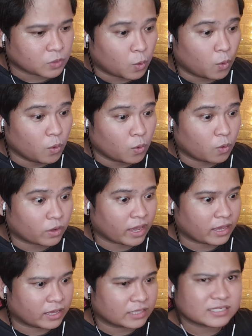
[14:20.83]
Oh,
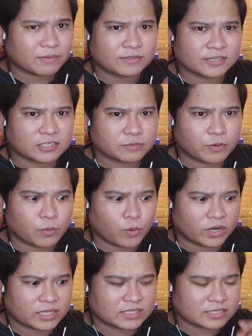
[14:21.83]
okay. Can someone tell me
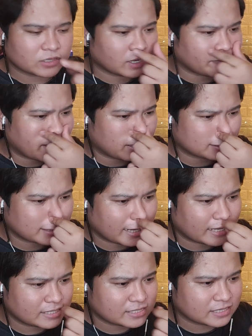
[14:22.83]
what is this all about,
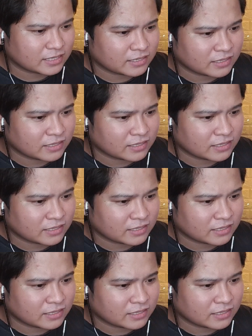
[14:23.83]
guys?